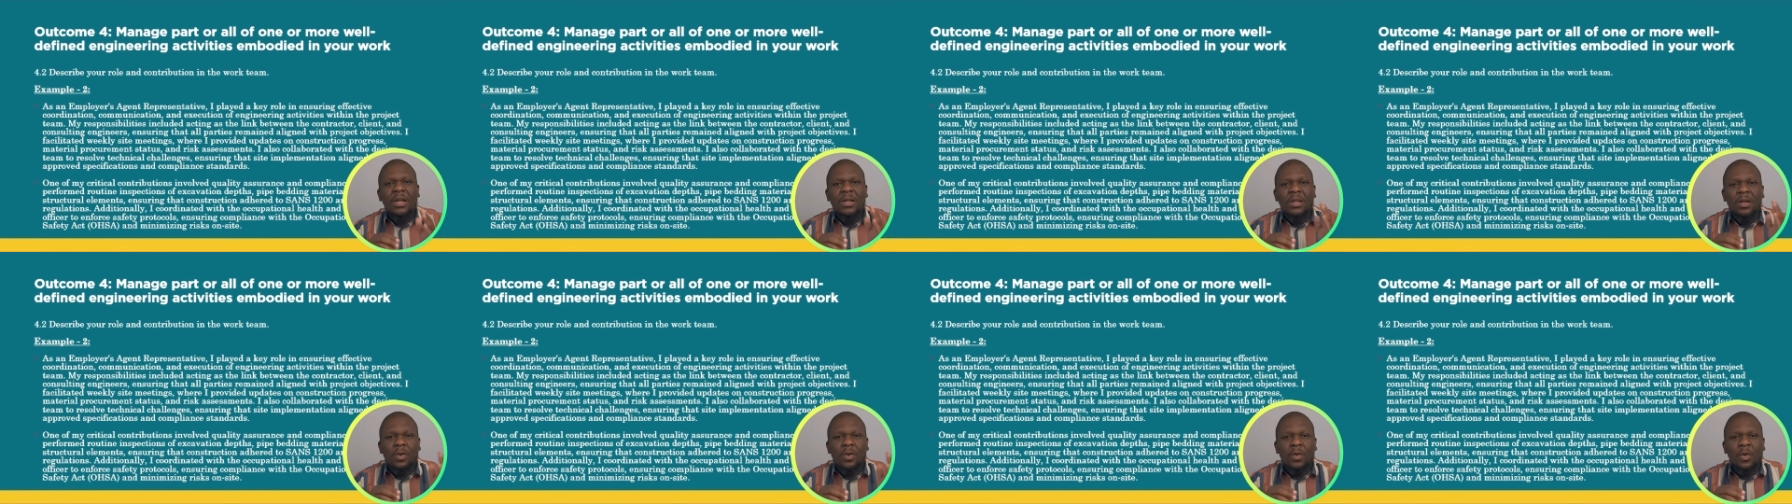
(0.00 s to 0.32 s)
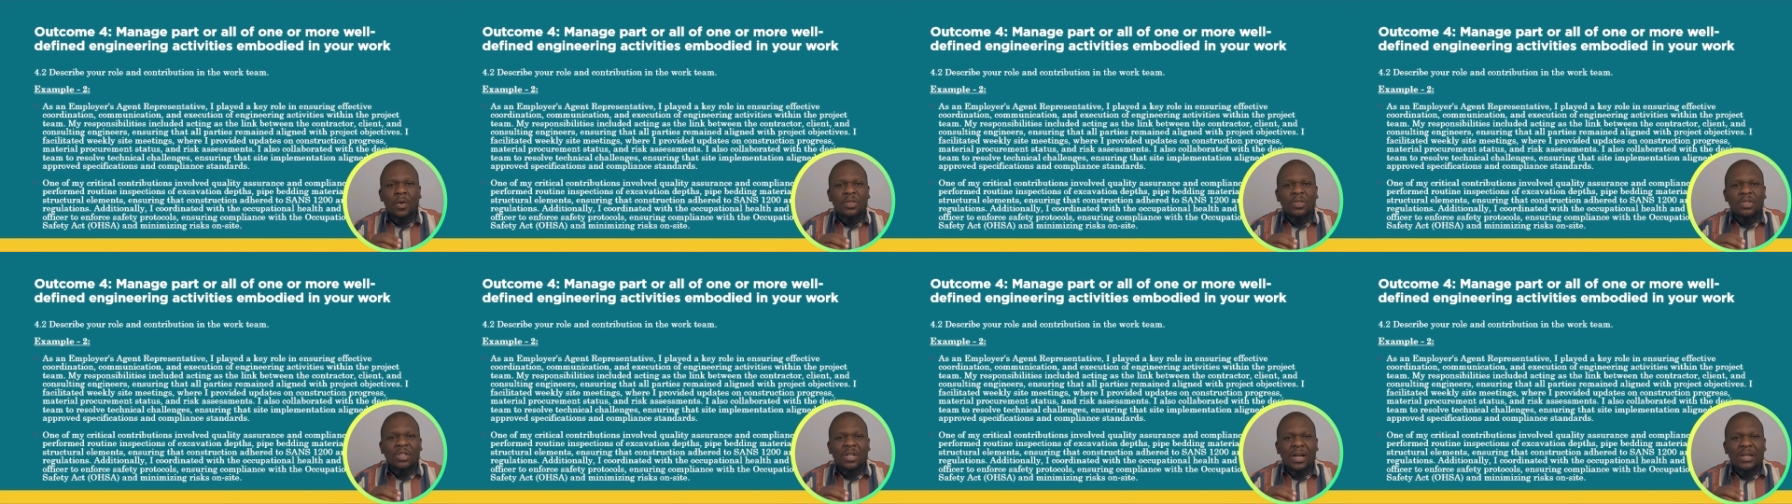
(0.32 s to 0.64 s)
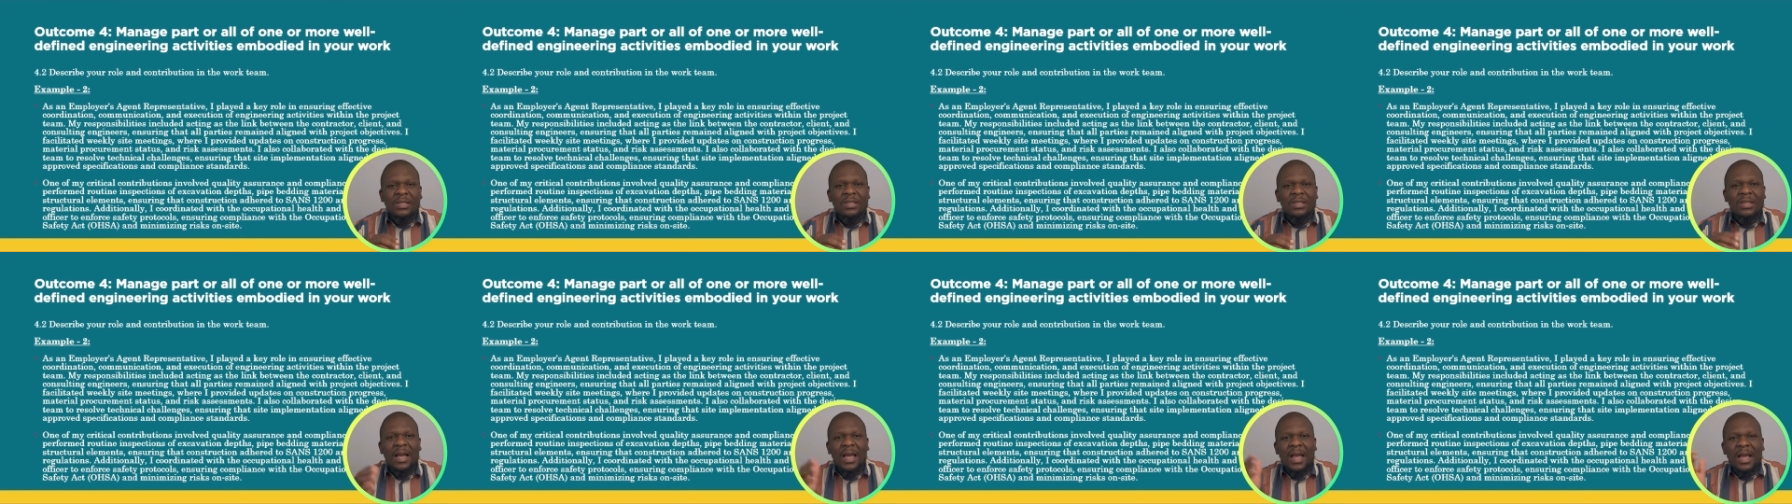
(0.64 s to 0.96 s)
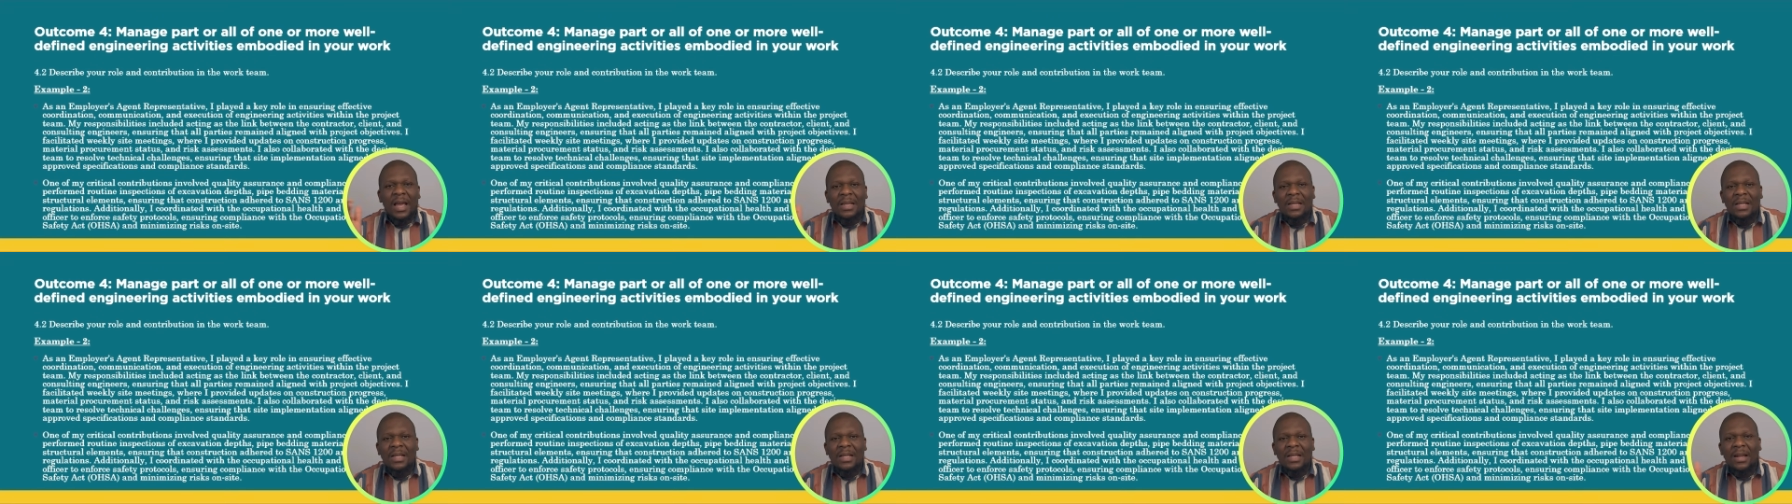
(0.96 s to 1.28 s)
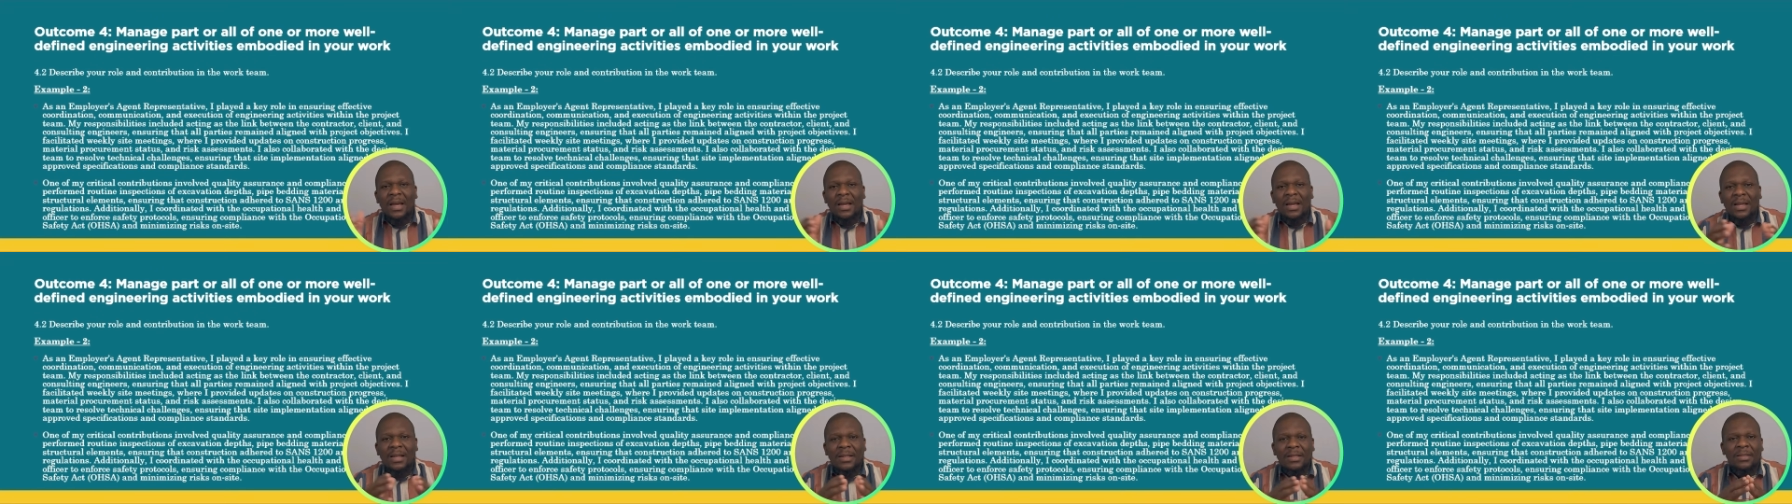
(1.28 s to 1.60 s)
the contractor and the
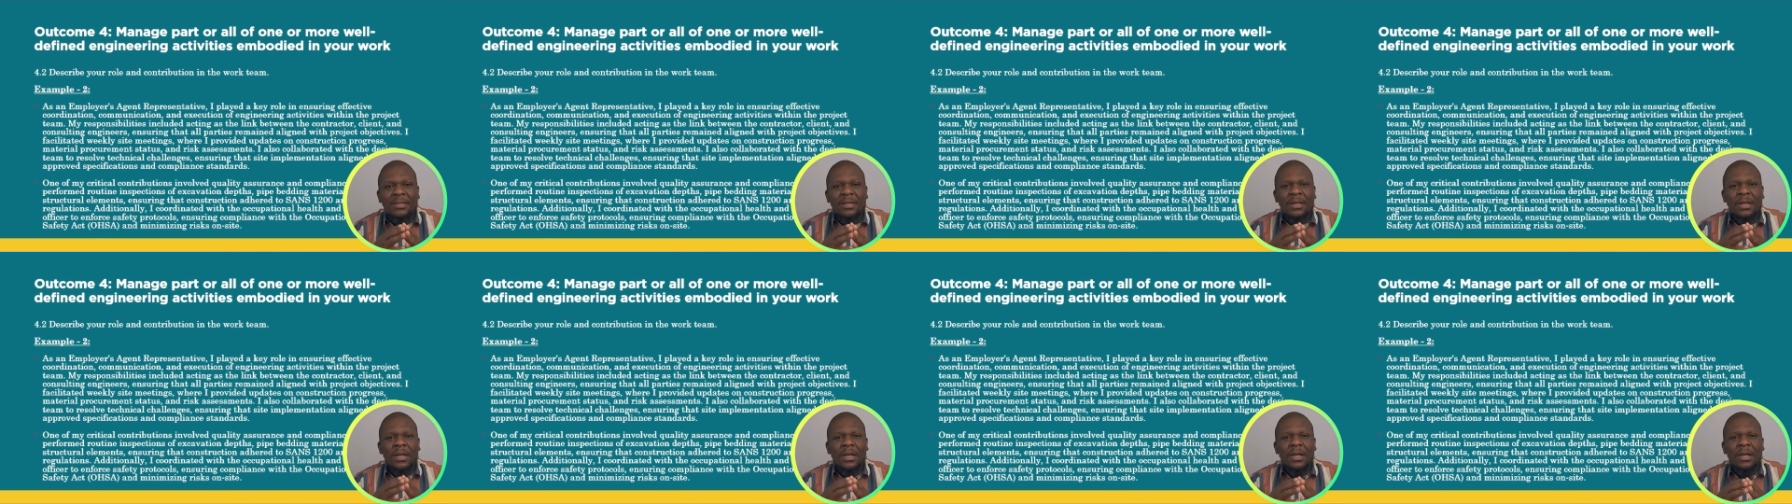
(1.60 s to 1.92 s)
client